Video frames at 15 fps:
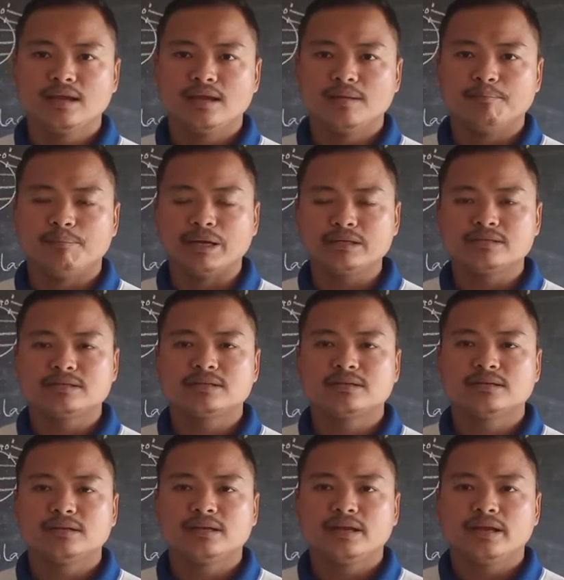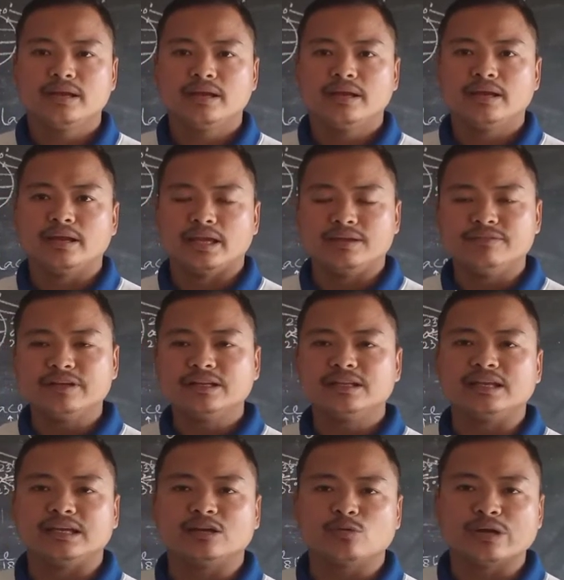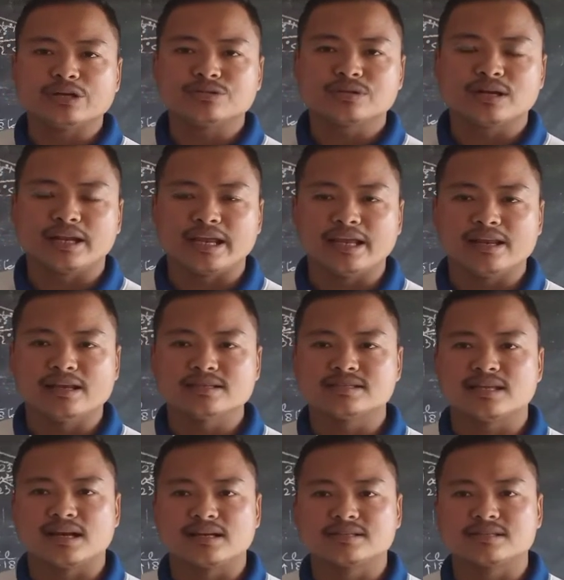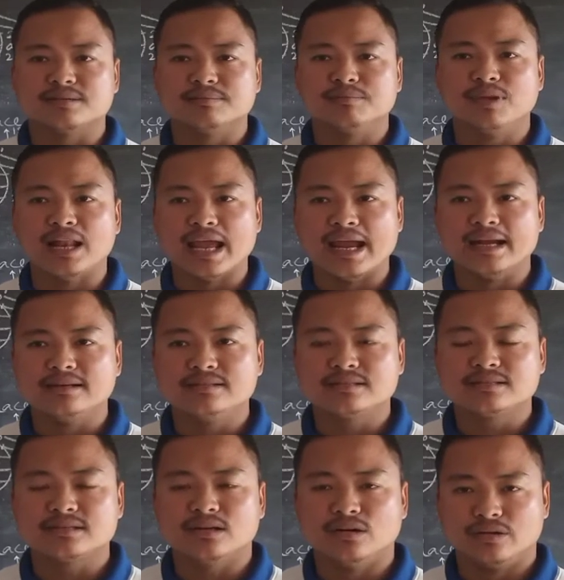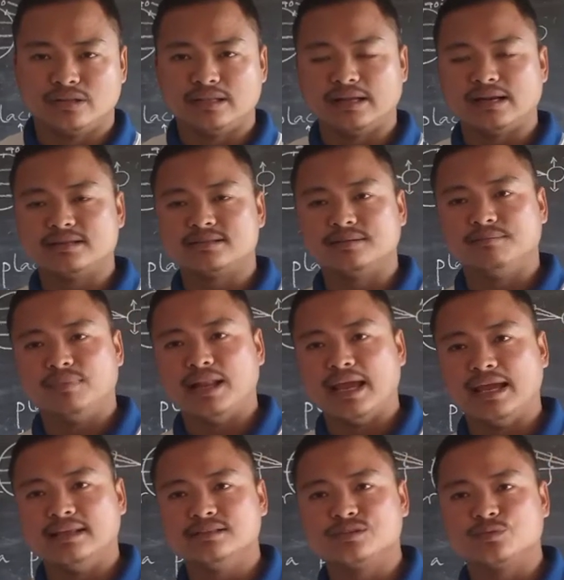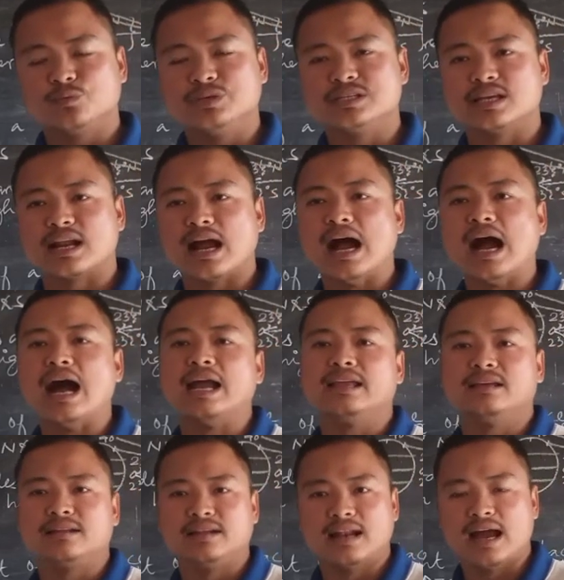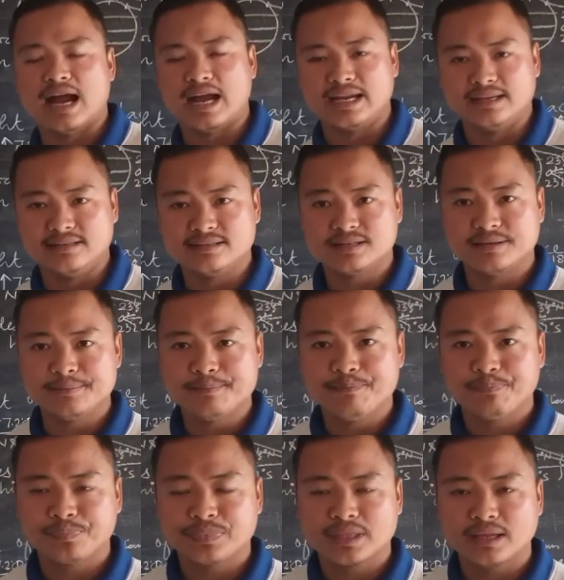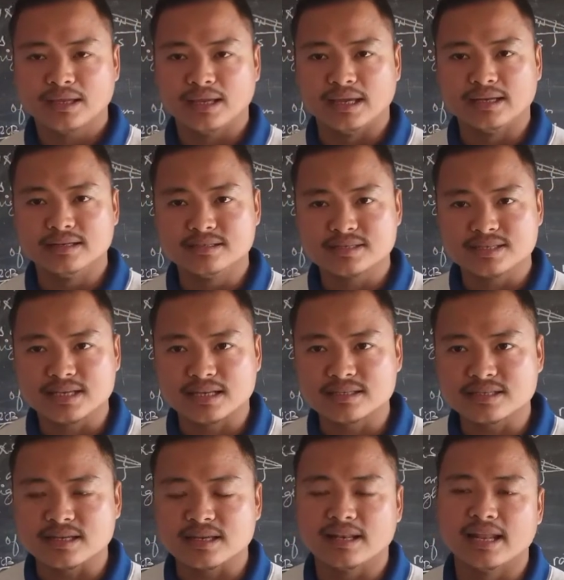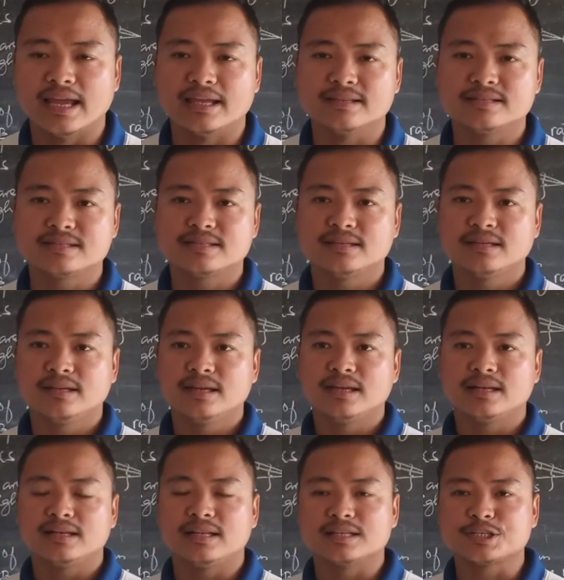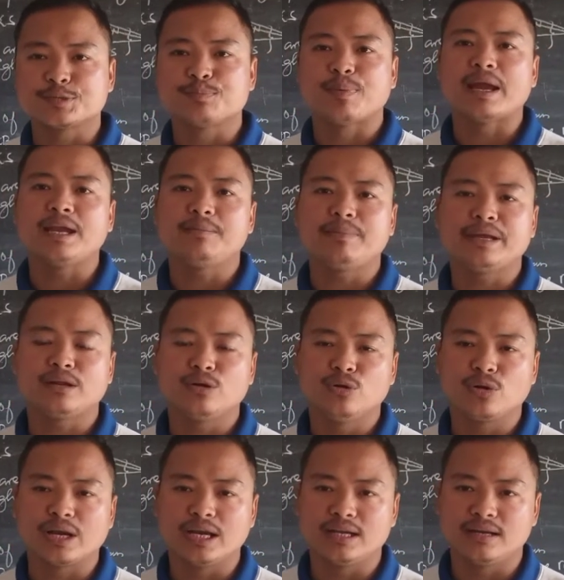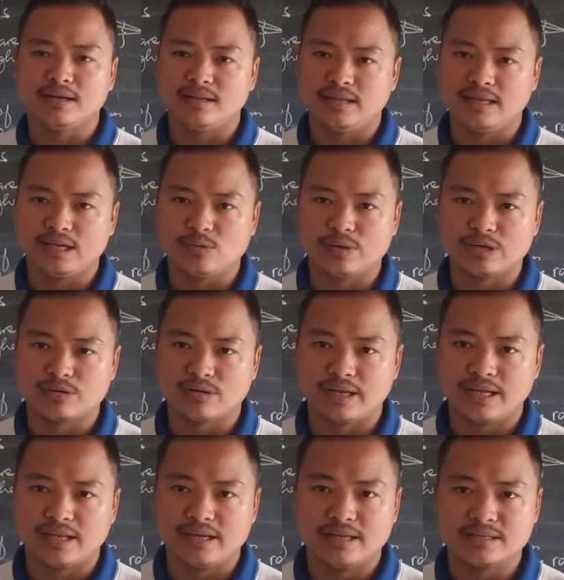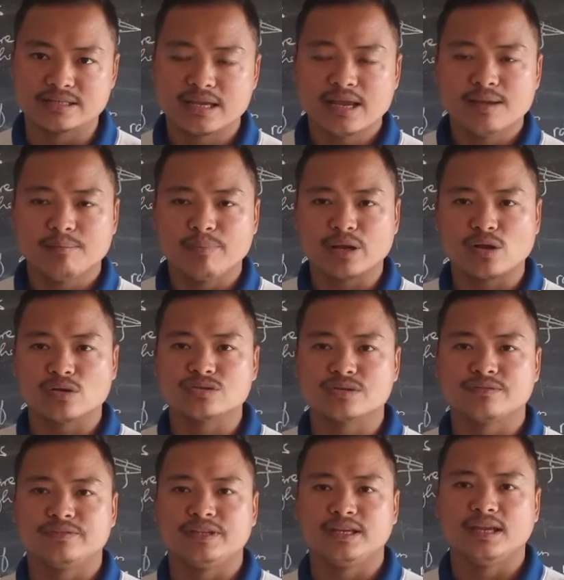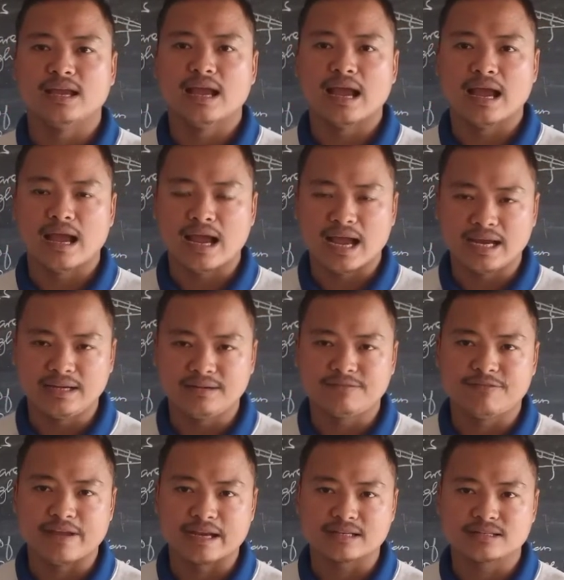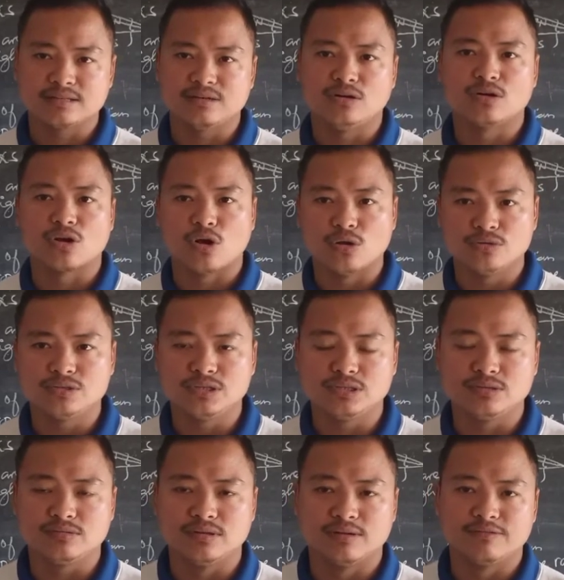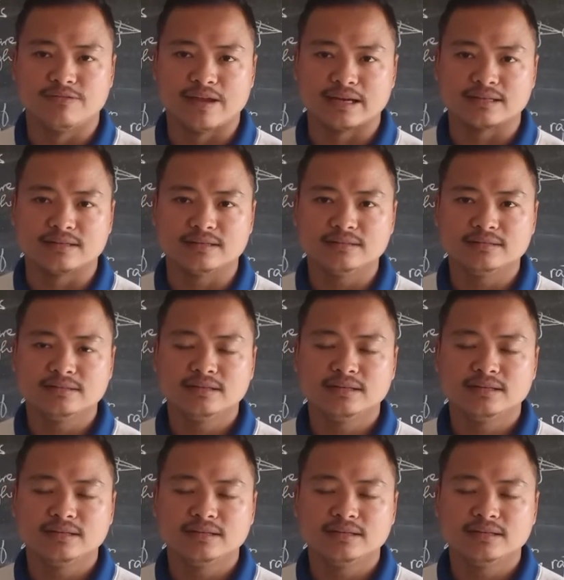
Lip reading: But even in the equatorial areas there are some lands which are higher in height, and in such lands despite being located in the equatorial areas, because of the height factor or altitudinal factor,